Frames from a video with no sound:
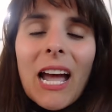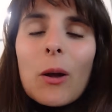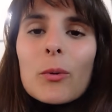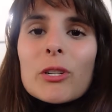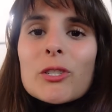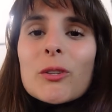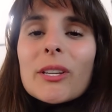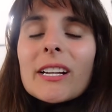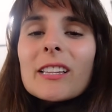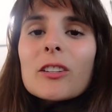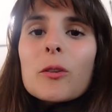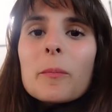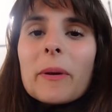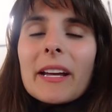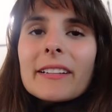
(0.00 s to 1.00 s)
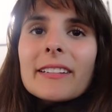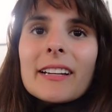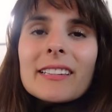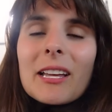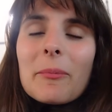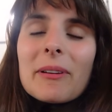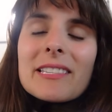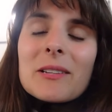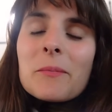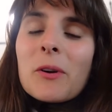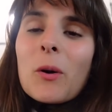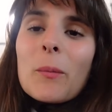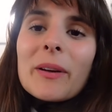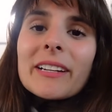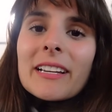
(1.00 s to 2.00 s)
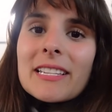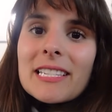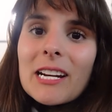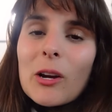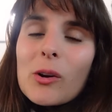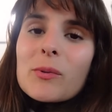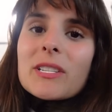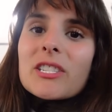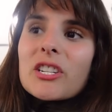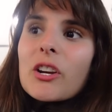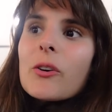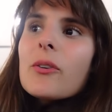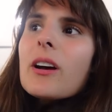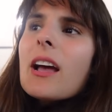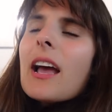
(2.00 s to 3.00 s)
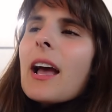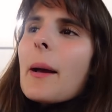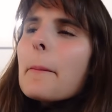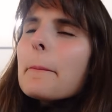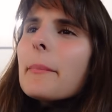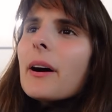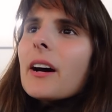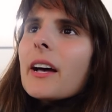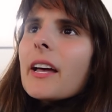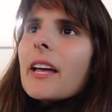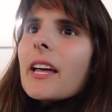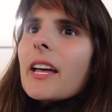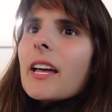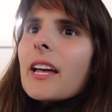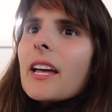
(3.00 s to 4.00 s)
I'm going to do like a little picnic, like my typical picnics that I always do, but